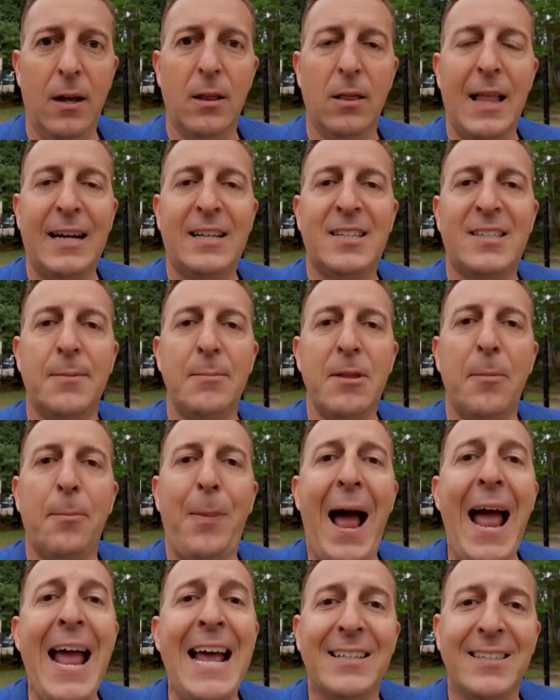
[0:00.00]
Like some of the
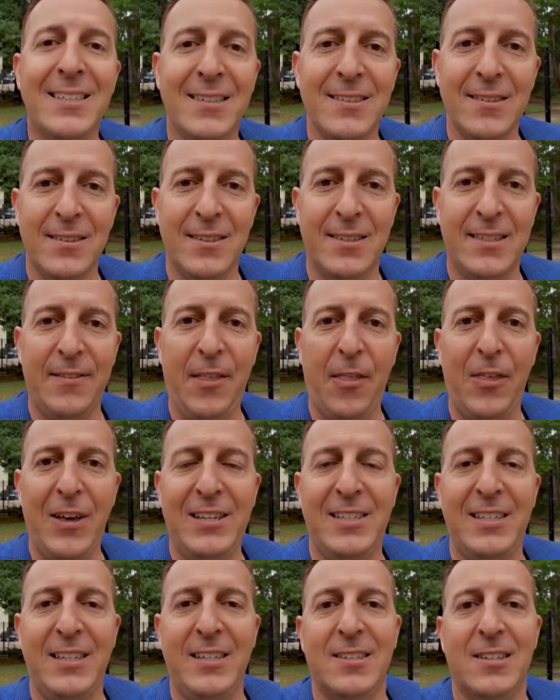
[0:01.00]
banks said that they
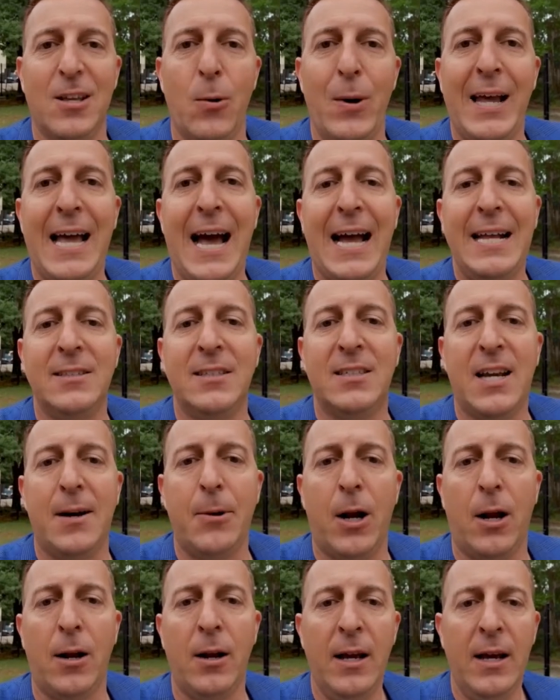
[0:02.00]
see slowing guidance
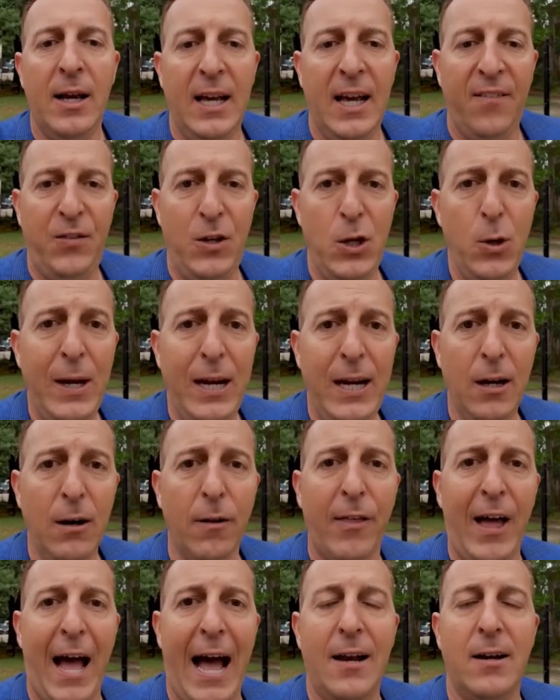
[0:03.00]
coming on. If you
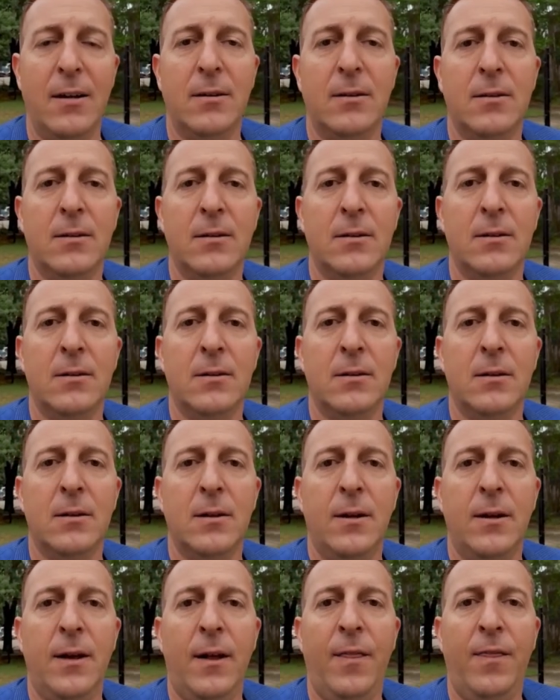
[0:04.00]
hear that,
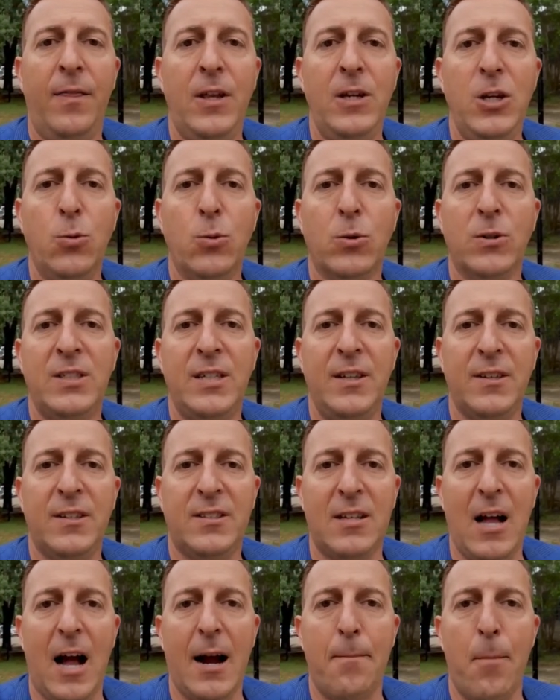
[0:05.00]
then you will see the
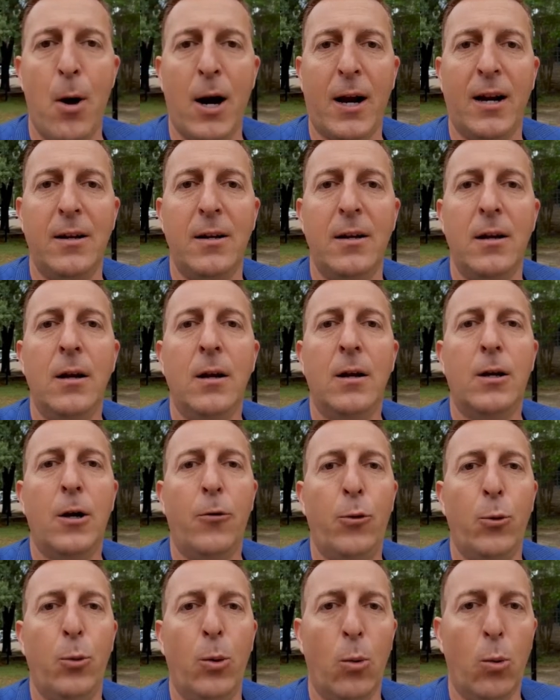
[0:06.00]
stock market go
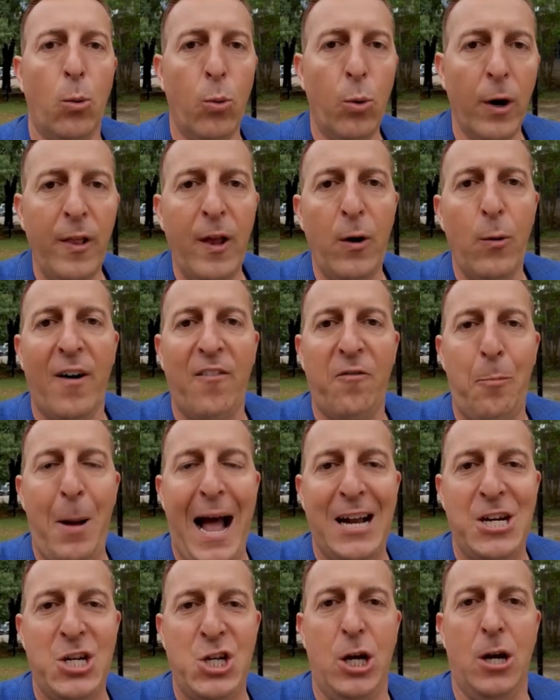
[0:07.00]
through a really rough
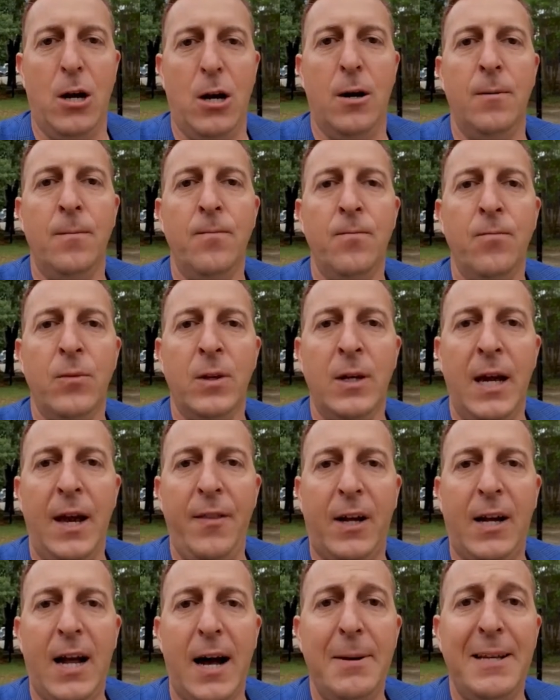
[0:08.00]
patch here in
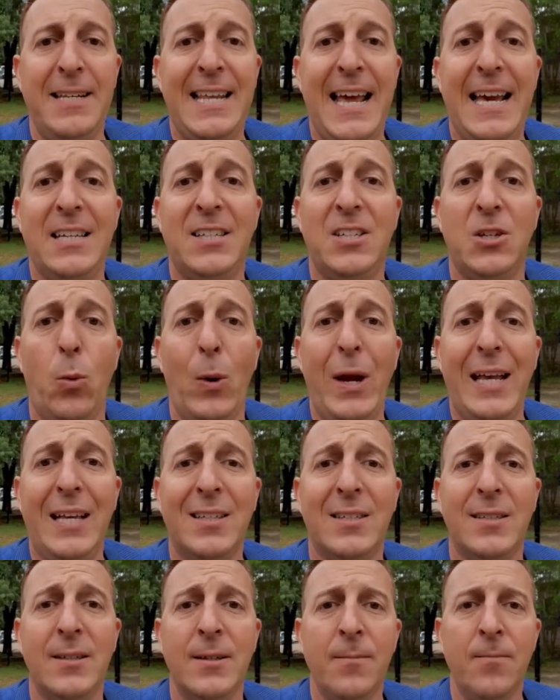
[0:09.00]
the coming days and
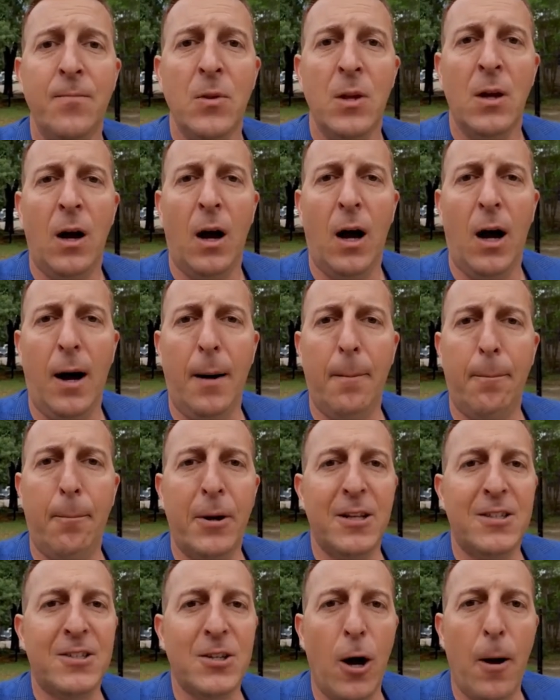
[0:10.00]
weeks. But
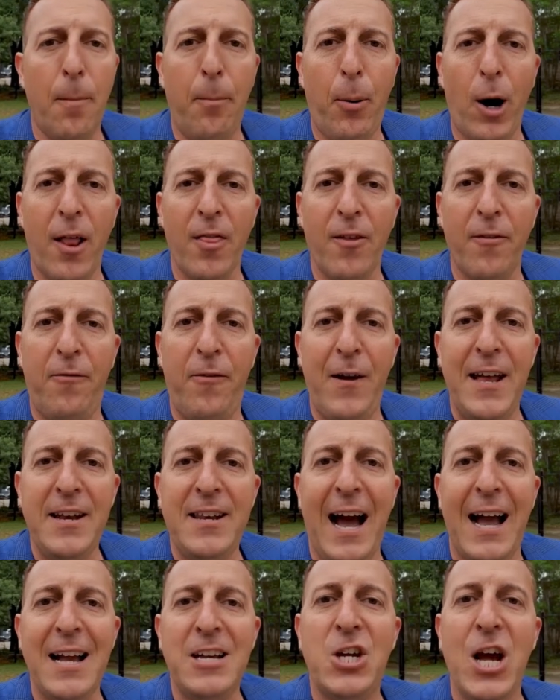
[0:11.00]
it's all part of the Fed
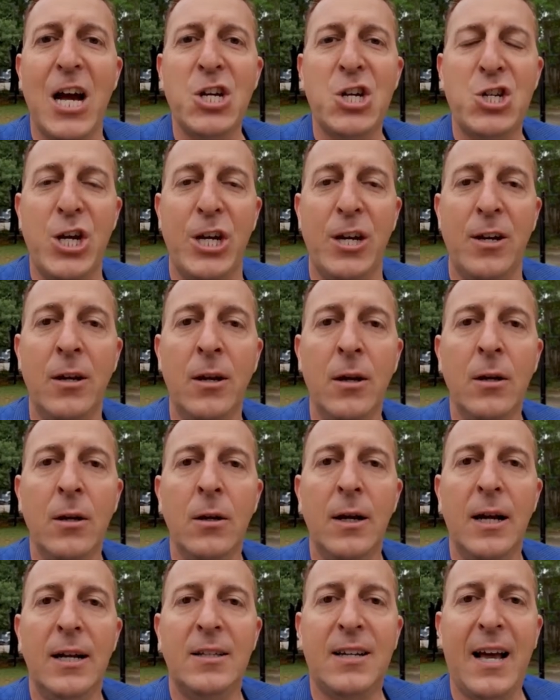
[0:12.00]
digestion.
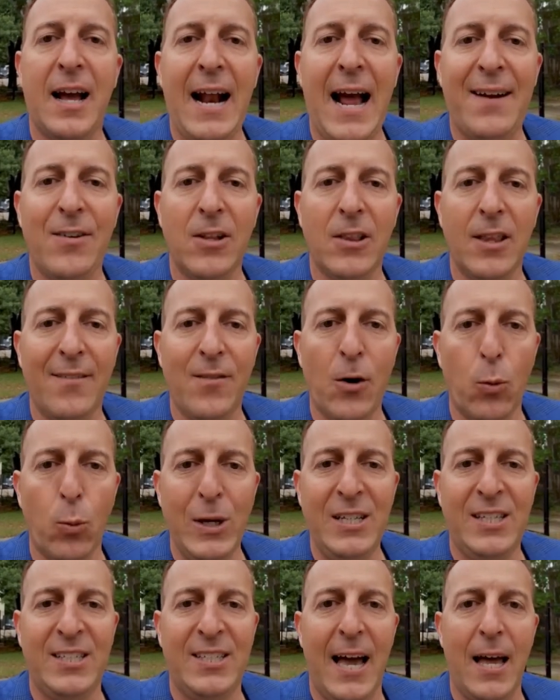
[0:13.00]
It's got to have a level
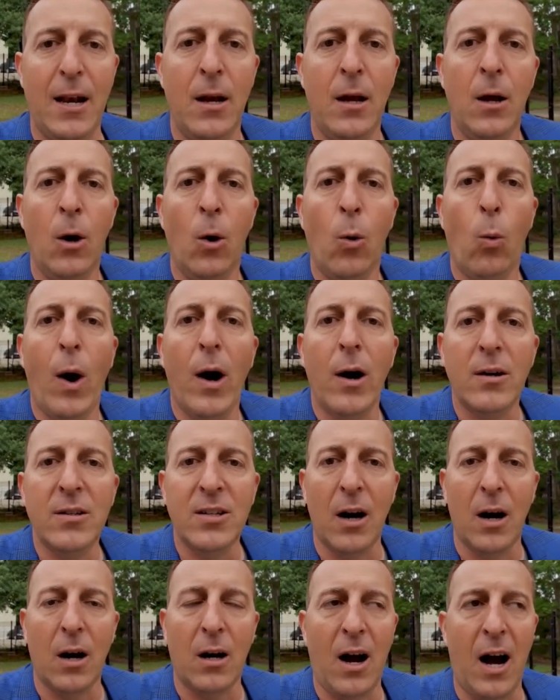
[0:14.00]
reset. Where is
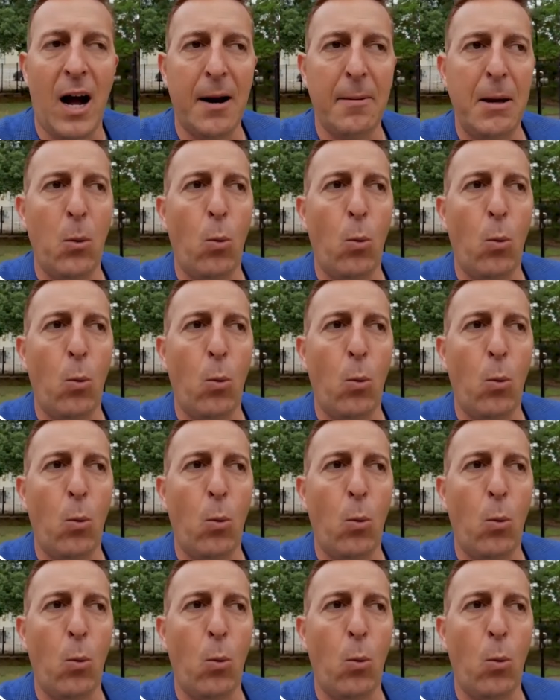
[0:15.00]
our economy?